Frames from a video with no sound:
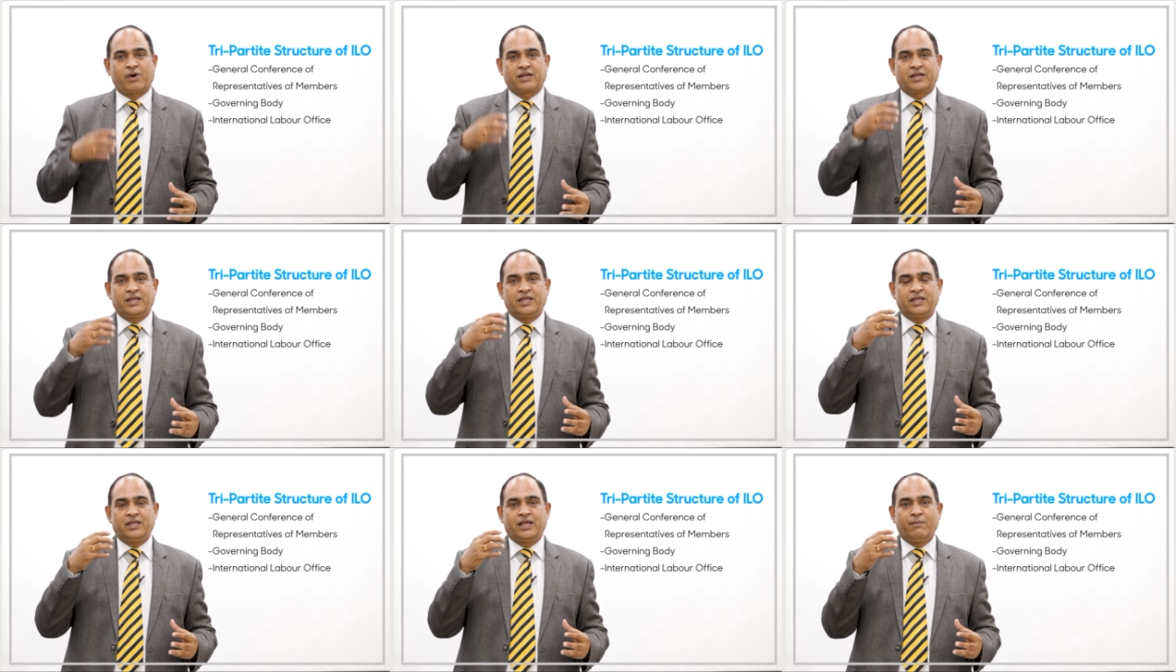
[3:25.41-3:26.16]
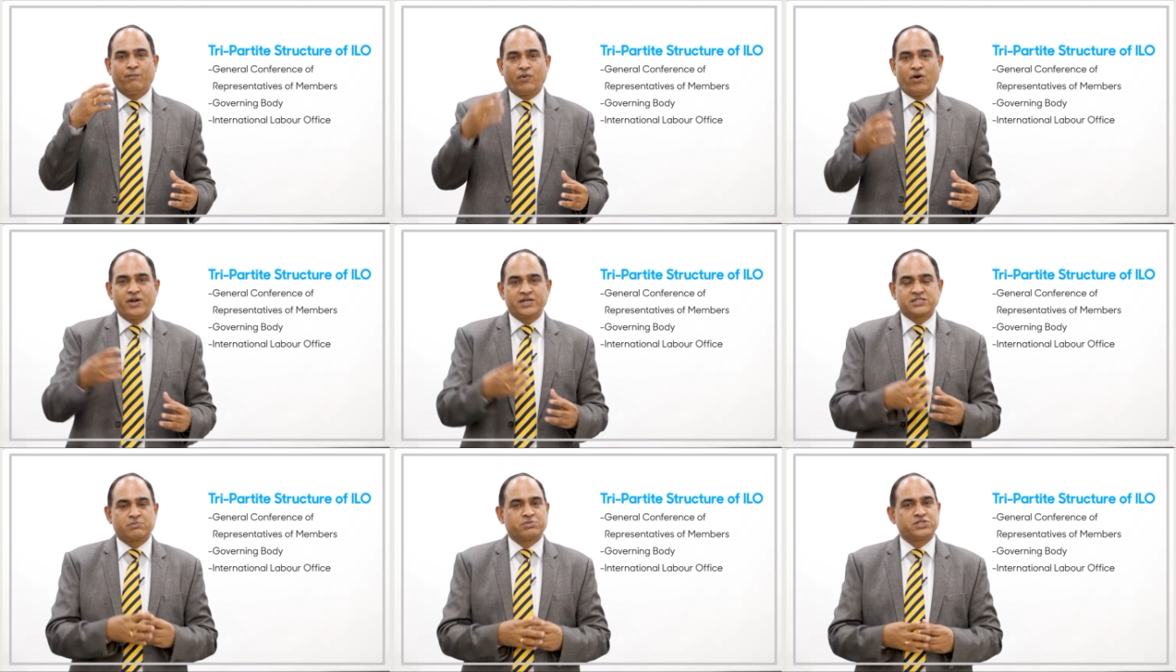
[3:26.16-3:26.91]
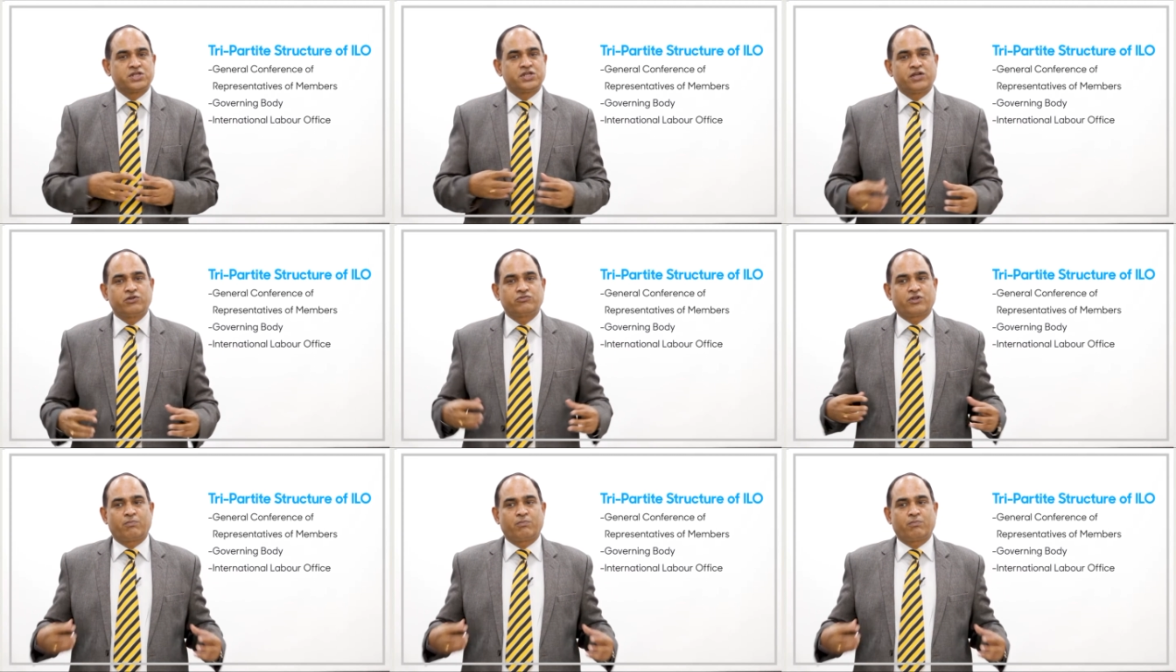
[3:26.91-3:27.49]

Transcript: partly employers representatives,